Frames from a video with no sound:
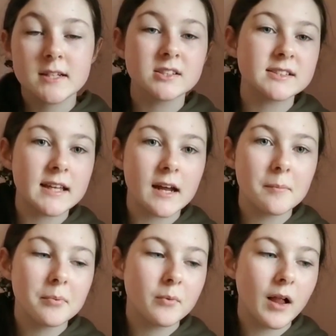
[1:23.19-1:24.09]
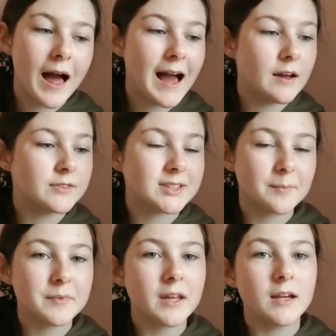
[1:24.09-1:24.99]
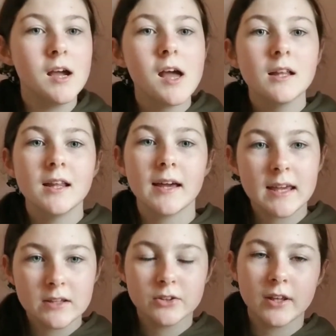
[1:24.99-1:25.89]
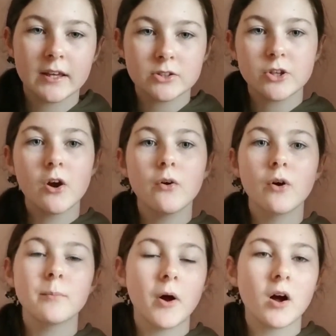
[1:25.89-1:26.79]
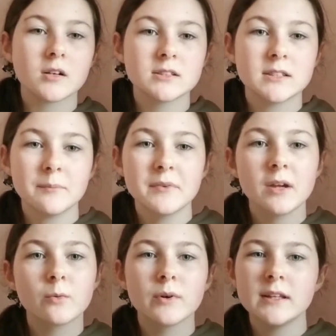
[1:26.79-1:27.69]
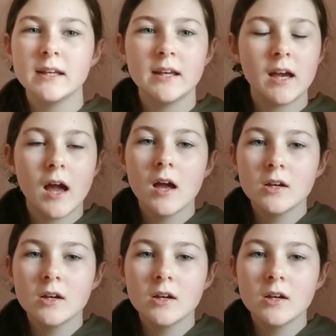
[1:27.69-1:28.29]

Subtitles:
their setup will have something like either like a tote or box, something really